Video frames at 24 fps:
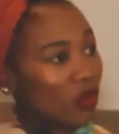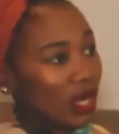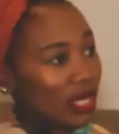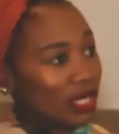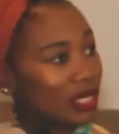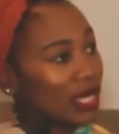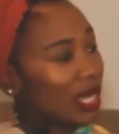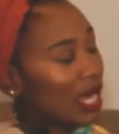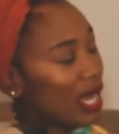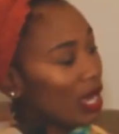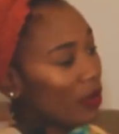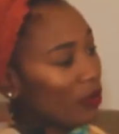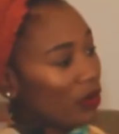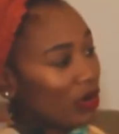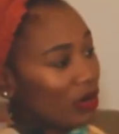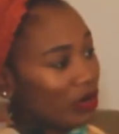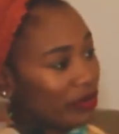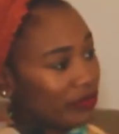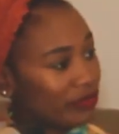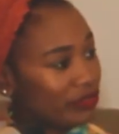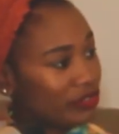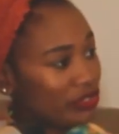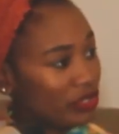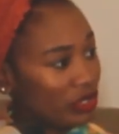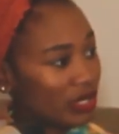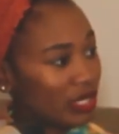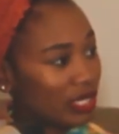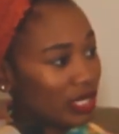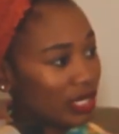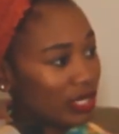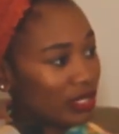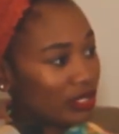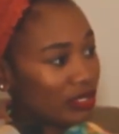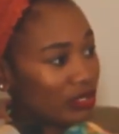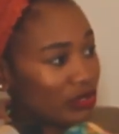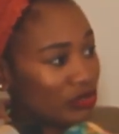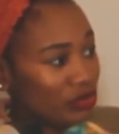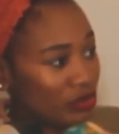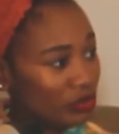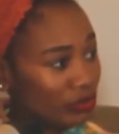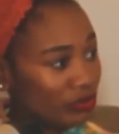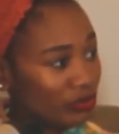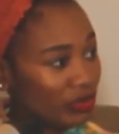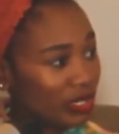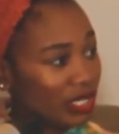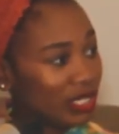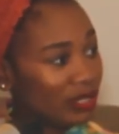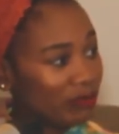1 hour of jogging to
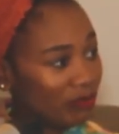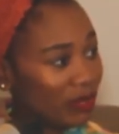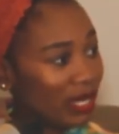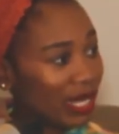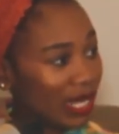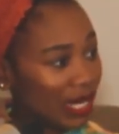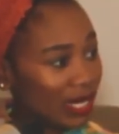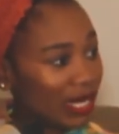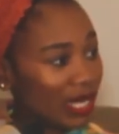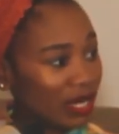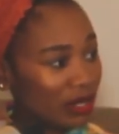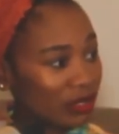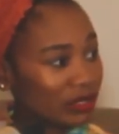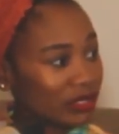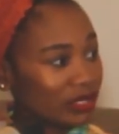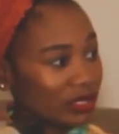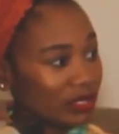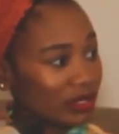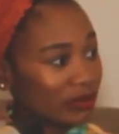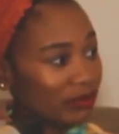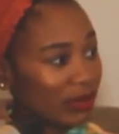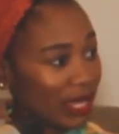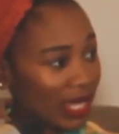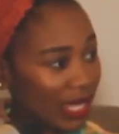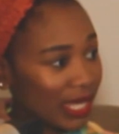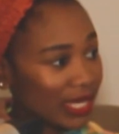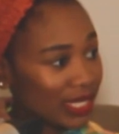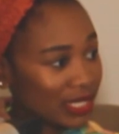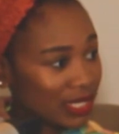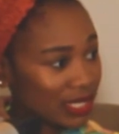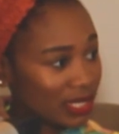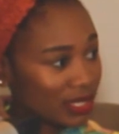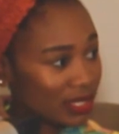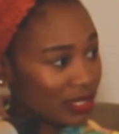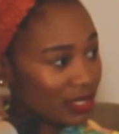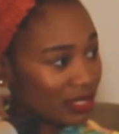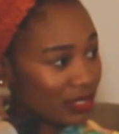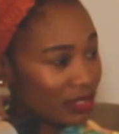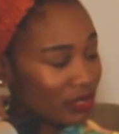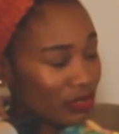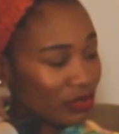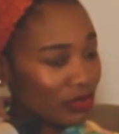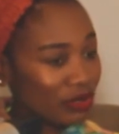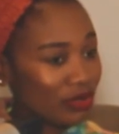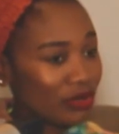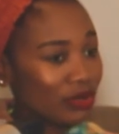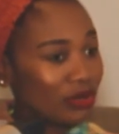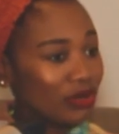really plan out my exit, you
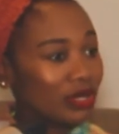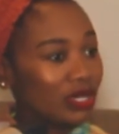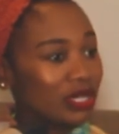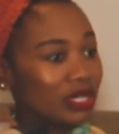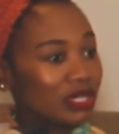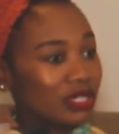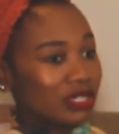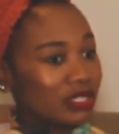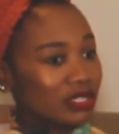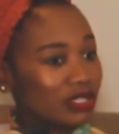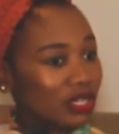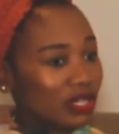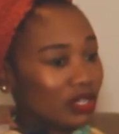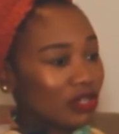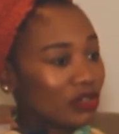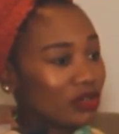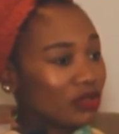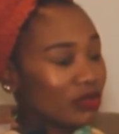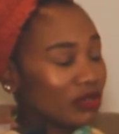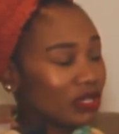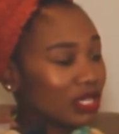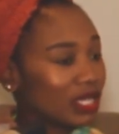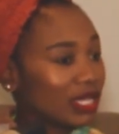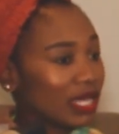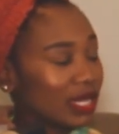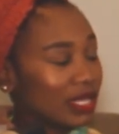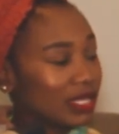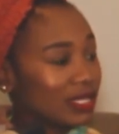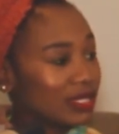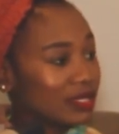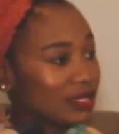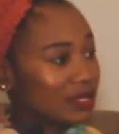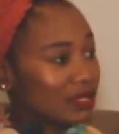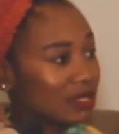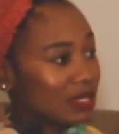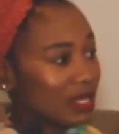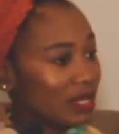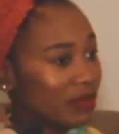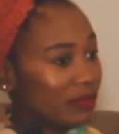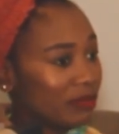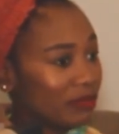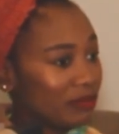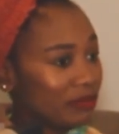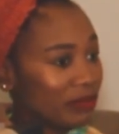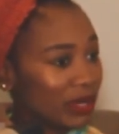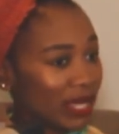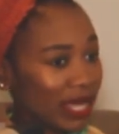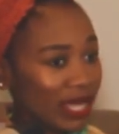know. Started looking at his
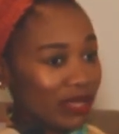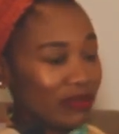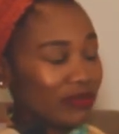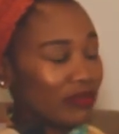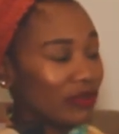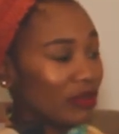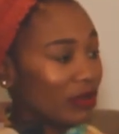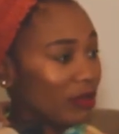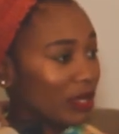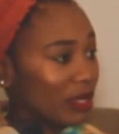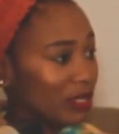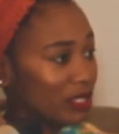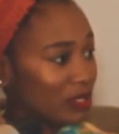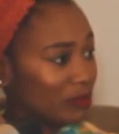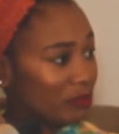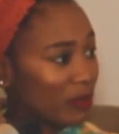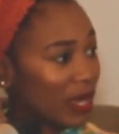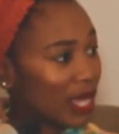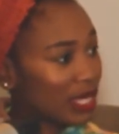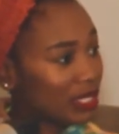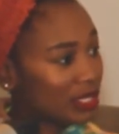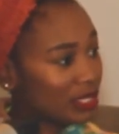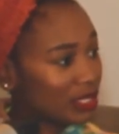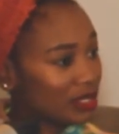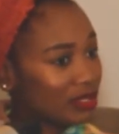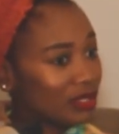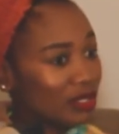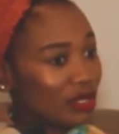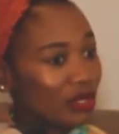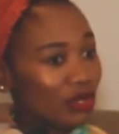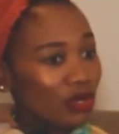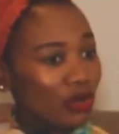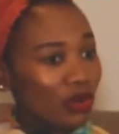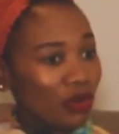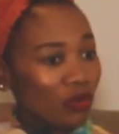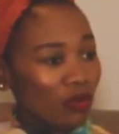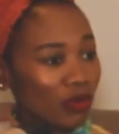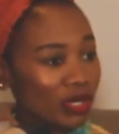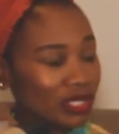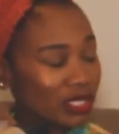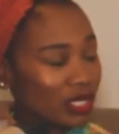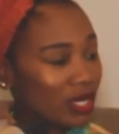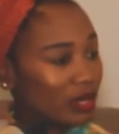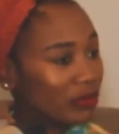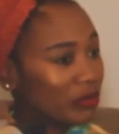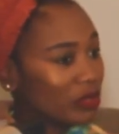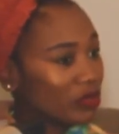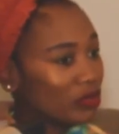behavior, his pattern, what
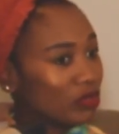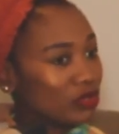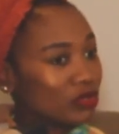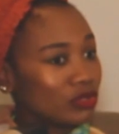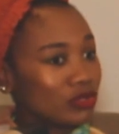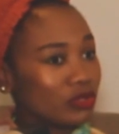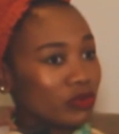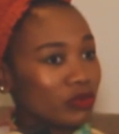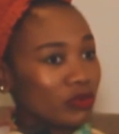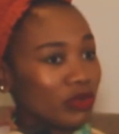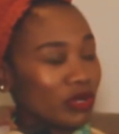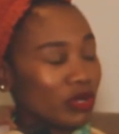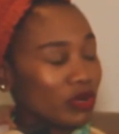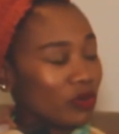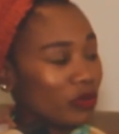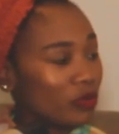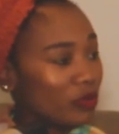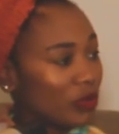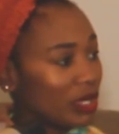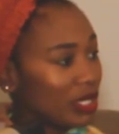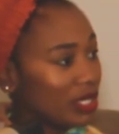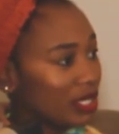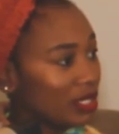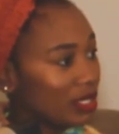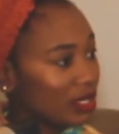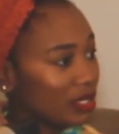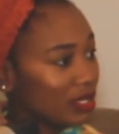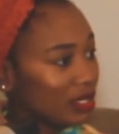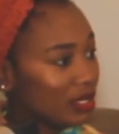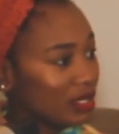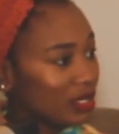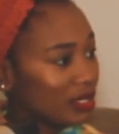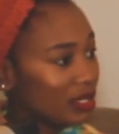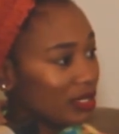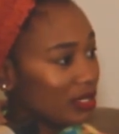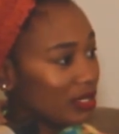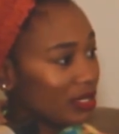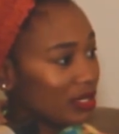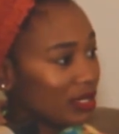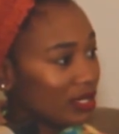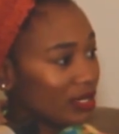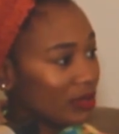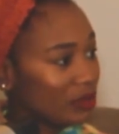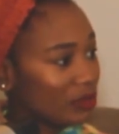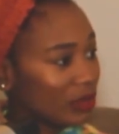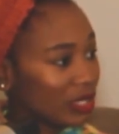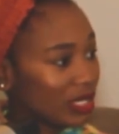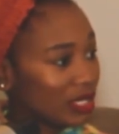time he goes to work, when he
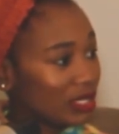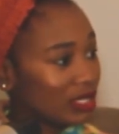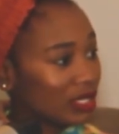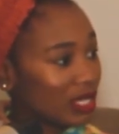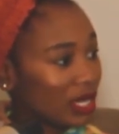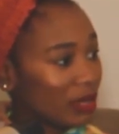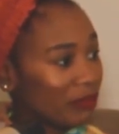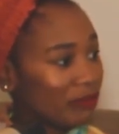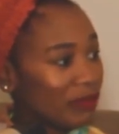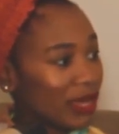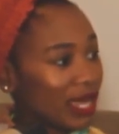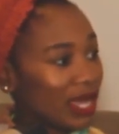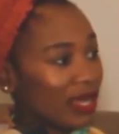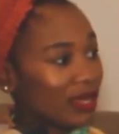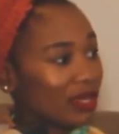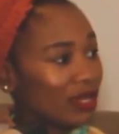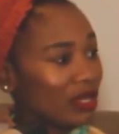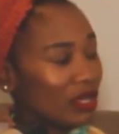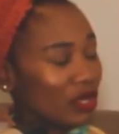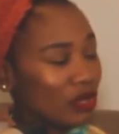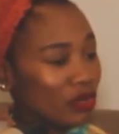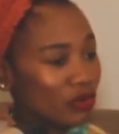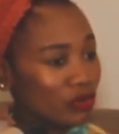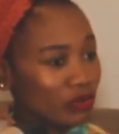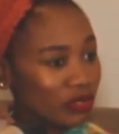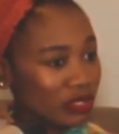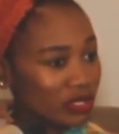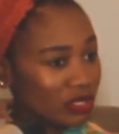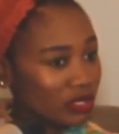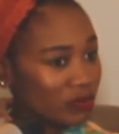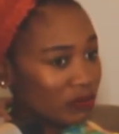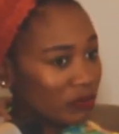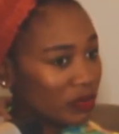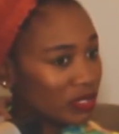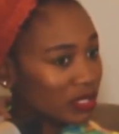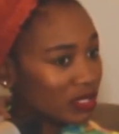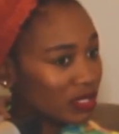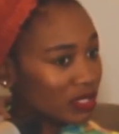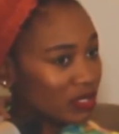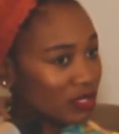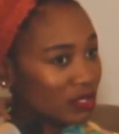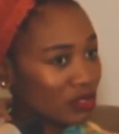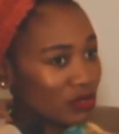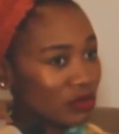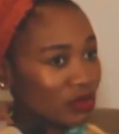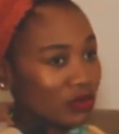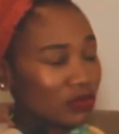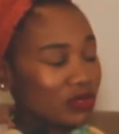wouldn't come back, who's his business
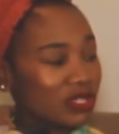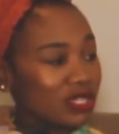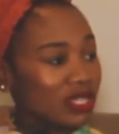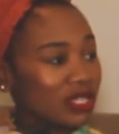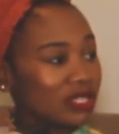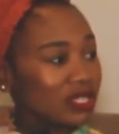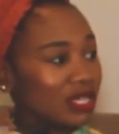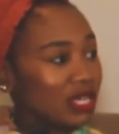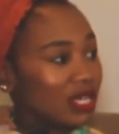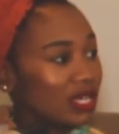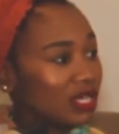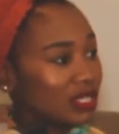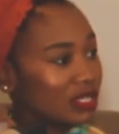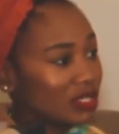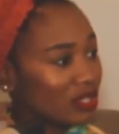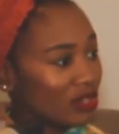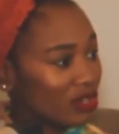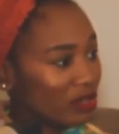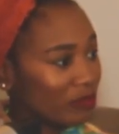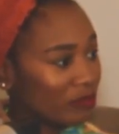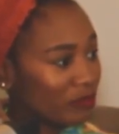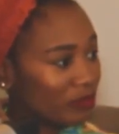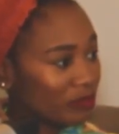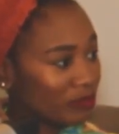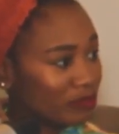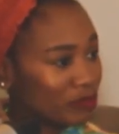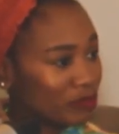associate. Started